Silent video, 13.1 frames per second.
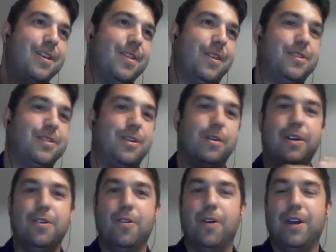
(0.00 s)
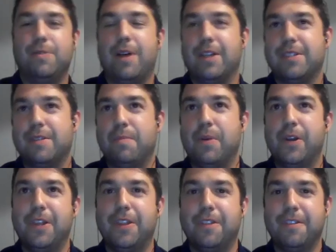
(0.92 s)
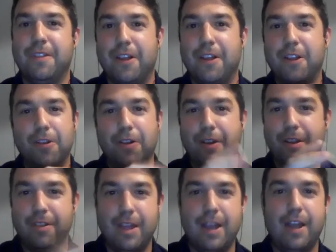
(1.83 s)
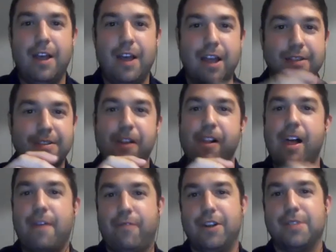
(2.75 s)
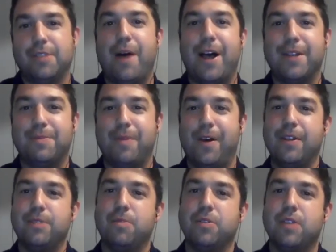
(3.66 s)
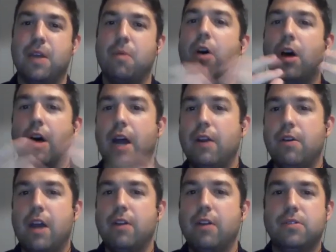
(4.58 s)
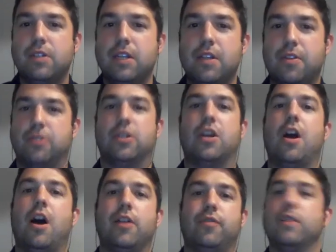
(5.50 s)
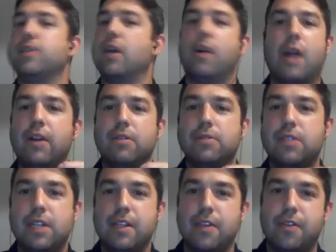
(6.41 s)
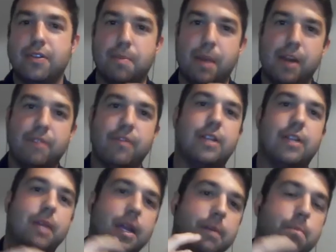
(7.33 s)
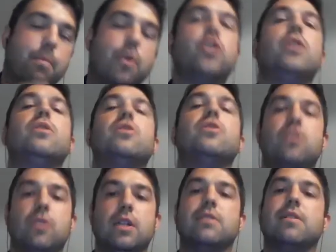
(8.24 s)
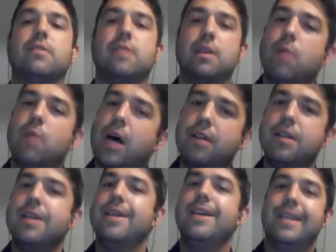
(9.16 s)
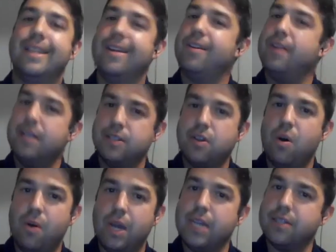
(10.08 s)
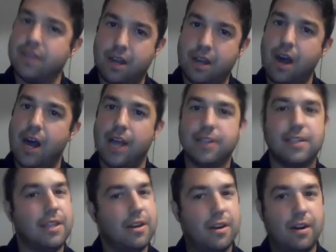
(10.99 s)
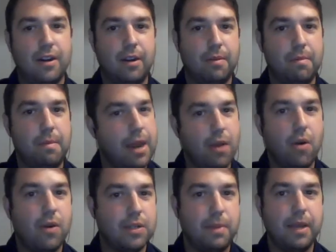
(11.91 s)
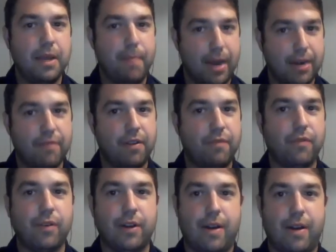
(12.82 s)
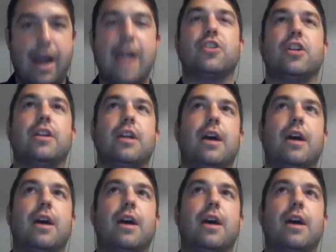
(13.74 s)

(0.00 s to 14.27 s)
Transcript: student who always wants to put in, as little effort as possible on this will say, well, I don't see that there's a cost for this, or I don't see that there's a benefit. In pushing the students to see, well, there is always a cost, and there may always be a benefit for your action.